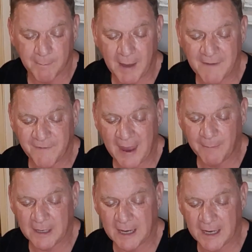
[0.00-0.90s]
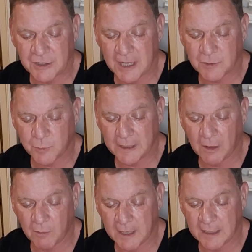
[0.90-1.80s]
My family and I just
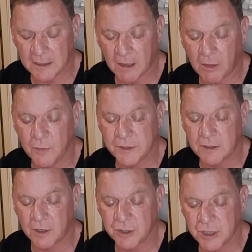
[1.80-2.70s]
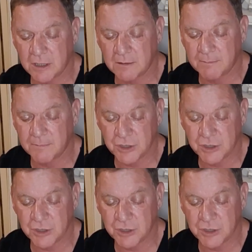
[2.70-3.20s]
relocated, closing our gym,